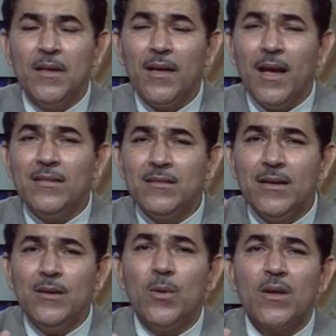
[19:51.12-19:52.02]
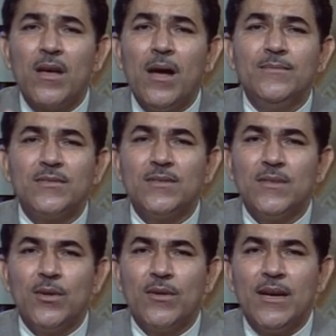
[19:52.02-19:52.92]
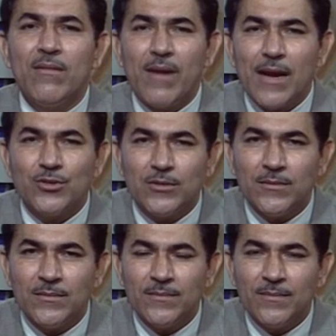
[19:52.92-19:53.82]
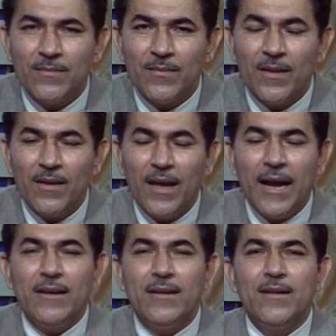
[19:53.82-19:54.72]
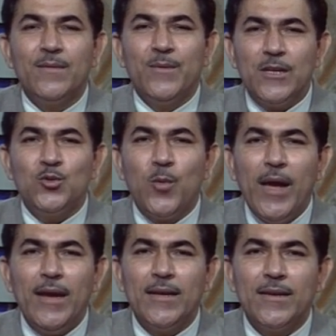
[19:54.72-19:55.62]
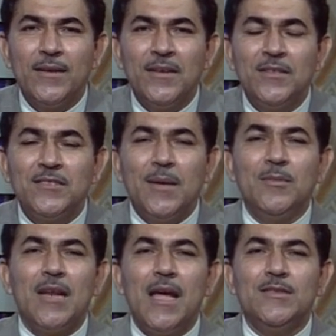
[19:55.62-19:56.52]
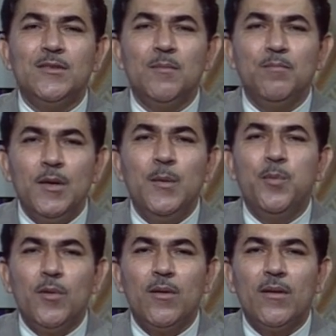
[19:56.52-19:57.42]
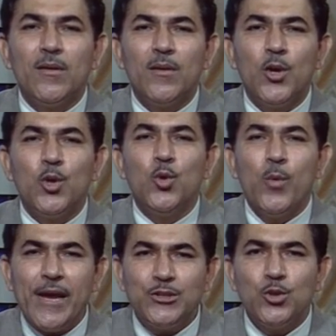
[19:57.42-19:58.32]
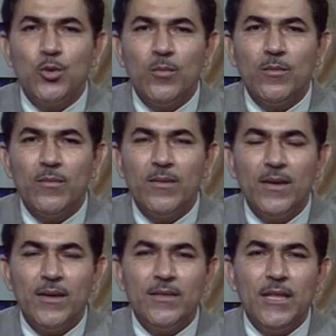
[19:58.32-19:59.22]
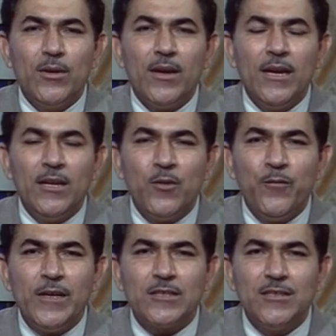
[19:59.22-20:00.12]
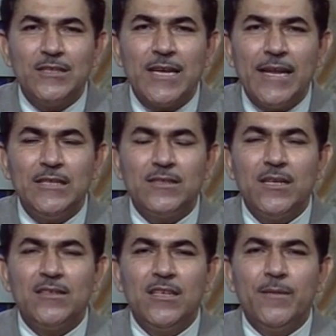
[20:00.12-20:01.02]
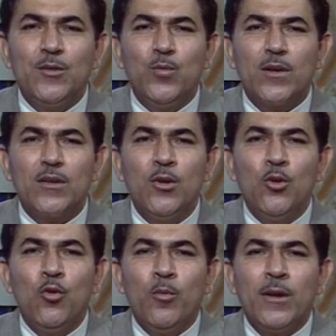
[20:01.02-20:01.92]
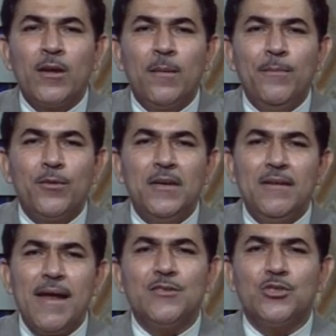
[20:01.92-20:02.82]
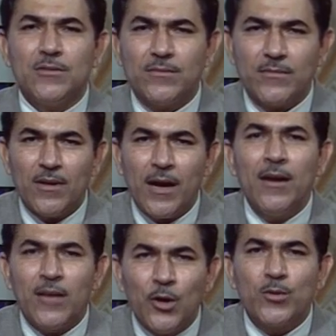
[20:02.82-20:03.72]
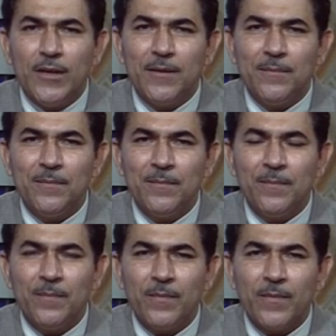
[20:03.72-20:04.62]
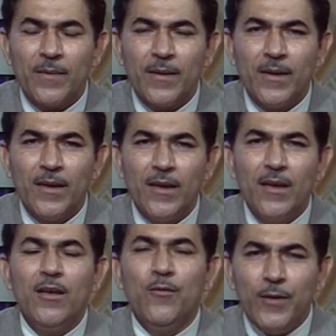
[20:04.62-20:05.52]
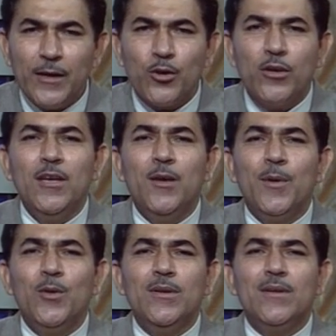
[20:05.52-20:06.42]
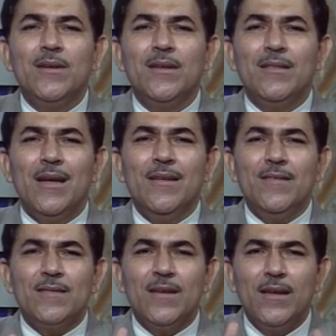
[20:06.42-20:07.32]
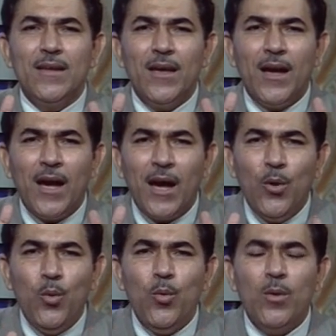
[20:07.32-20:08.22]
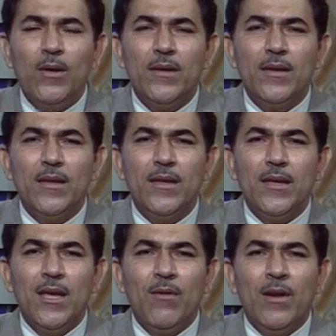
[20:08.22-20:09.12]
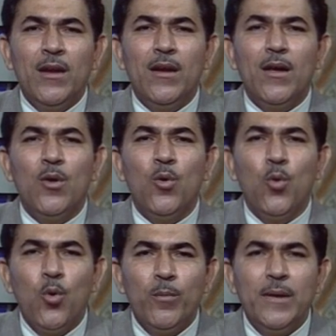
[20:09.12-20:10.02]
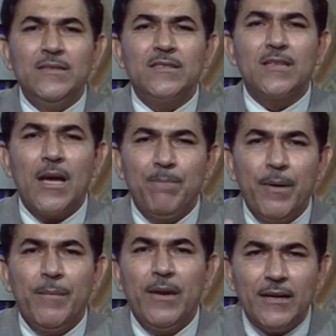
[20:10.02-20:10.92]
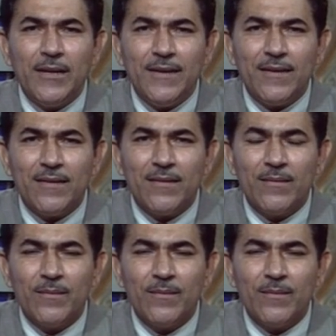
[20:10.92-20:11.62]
And third word comes your interaction. And that's why sometimes people do assume their interface design is nothing but what? Human computer interaction. Undoubtedly, we are talking about, that is how even humans' capabilities